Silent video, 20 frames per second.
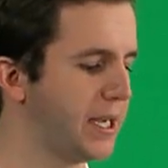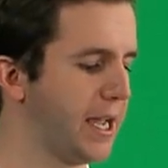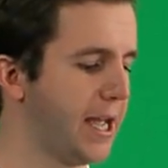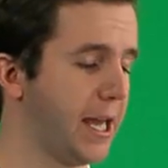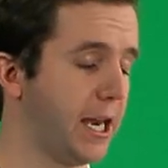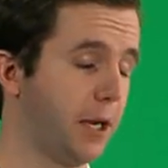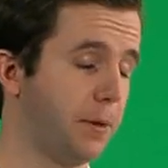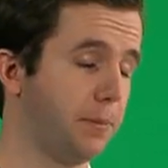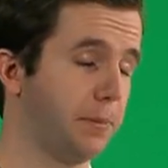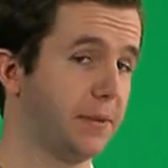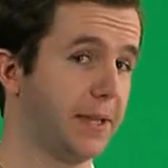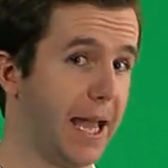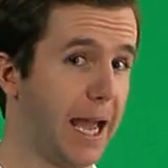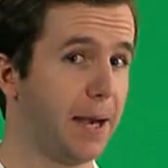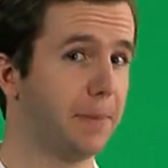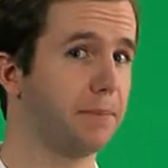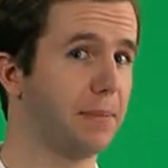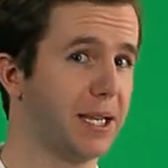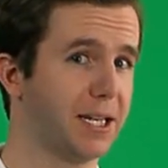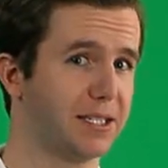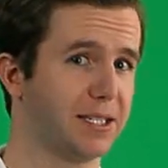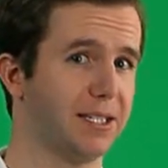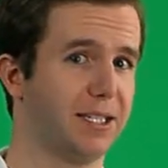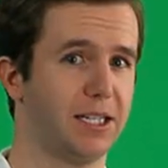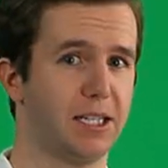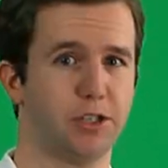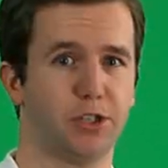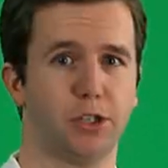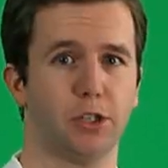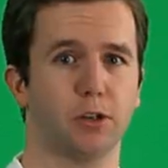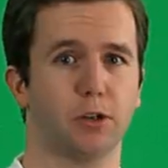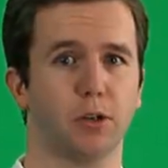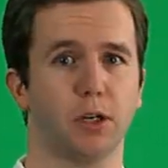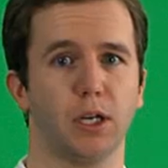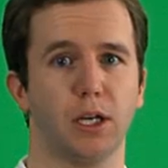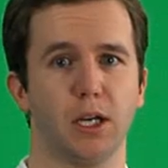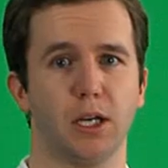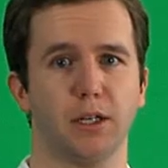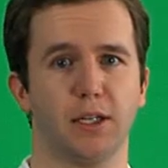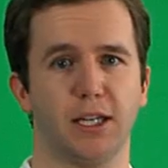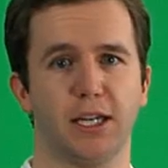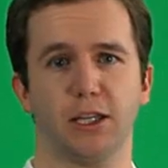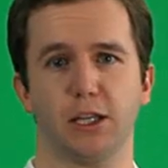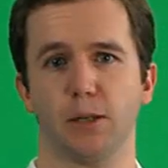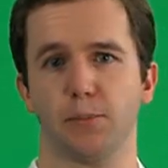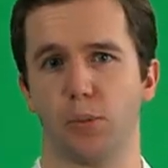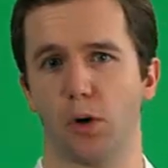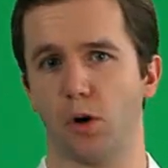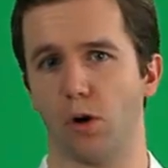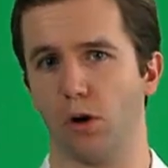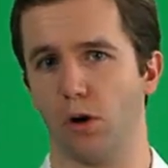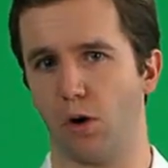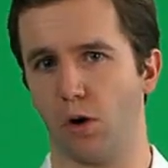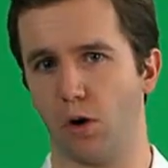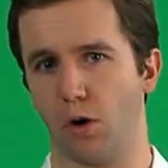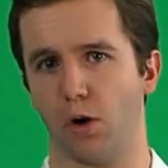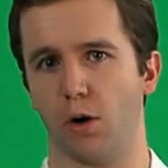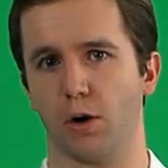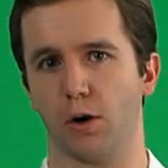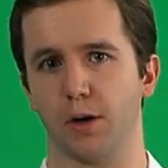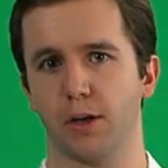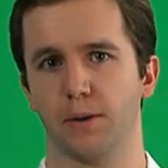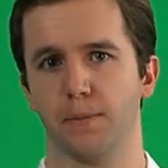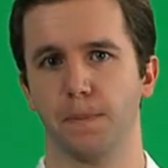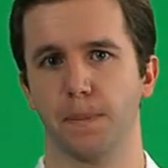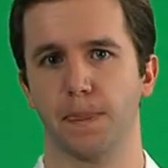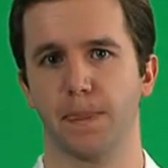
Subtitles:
and that makes it easier to hit the ball hard